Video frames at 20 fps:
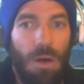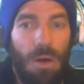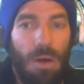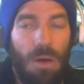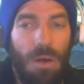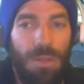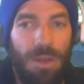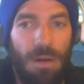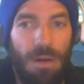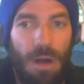
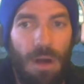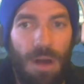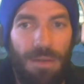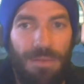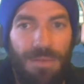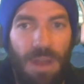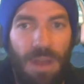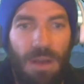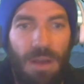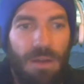on a
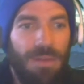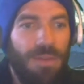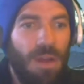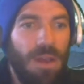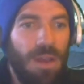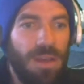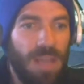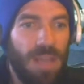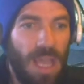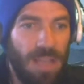very,
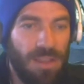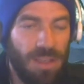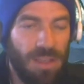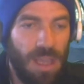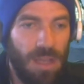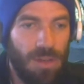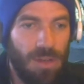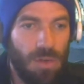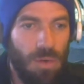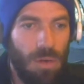very tight
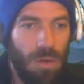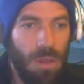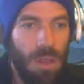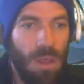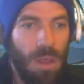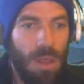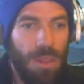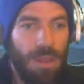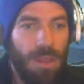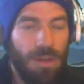schedule.
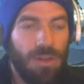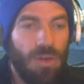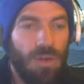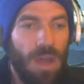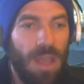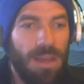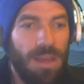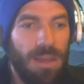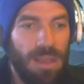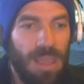They're
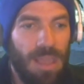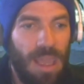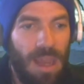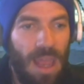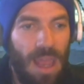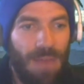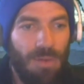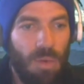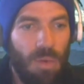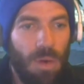trying to get
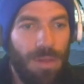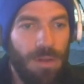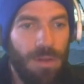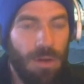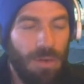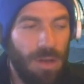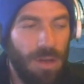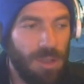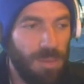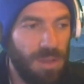everyone their
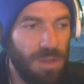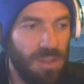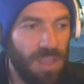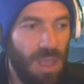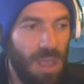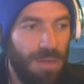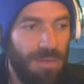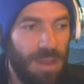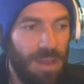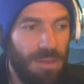Christmas
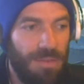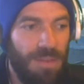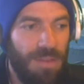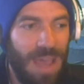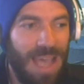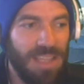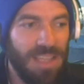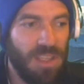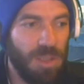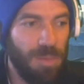stuff as
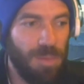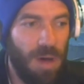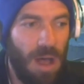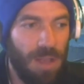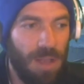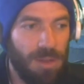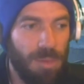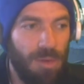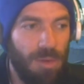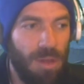fast as
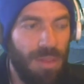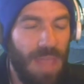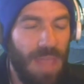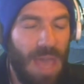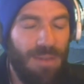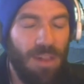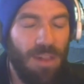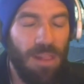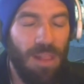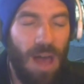possible, and they have
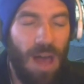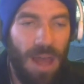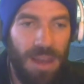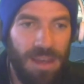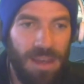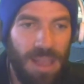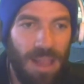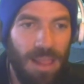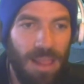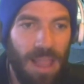a lot of
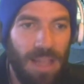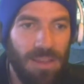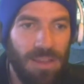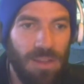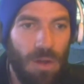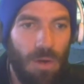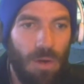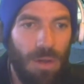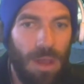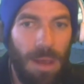deadlines to
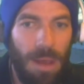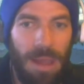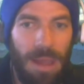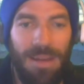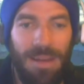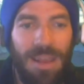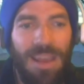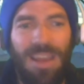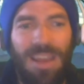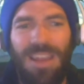hold on. And
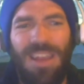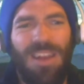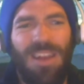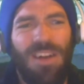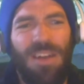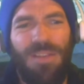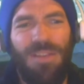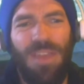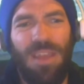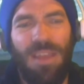
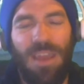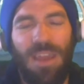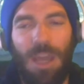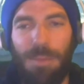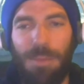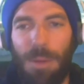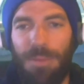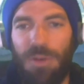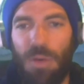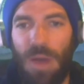if they come
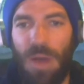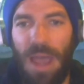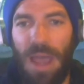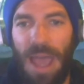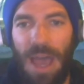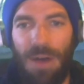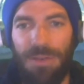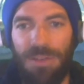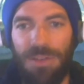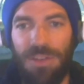up to a
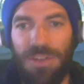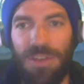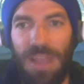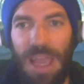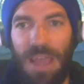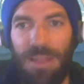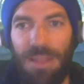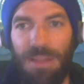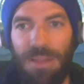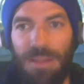house
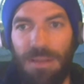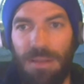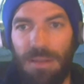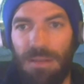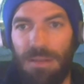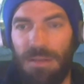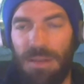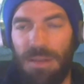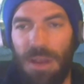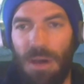and
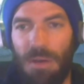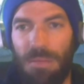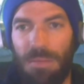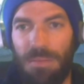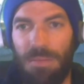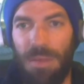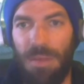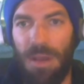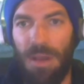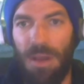
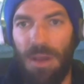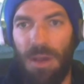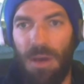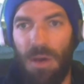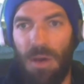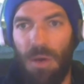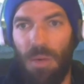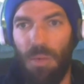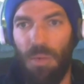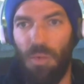
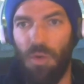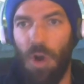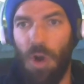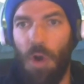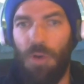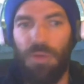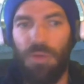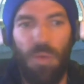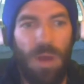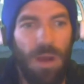
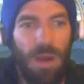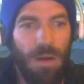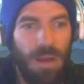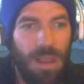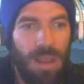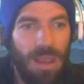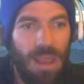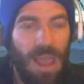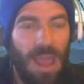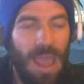road
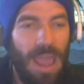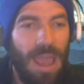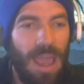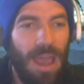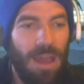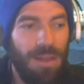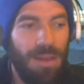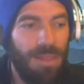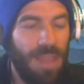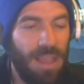weary,
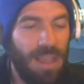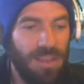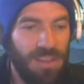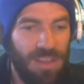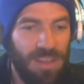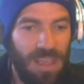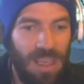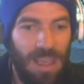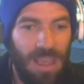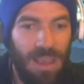and they
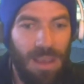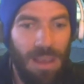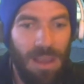see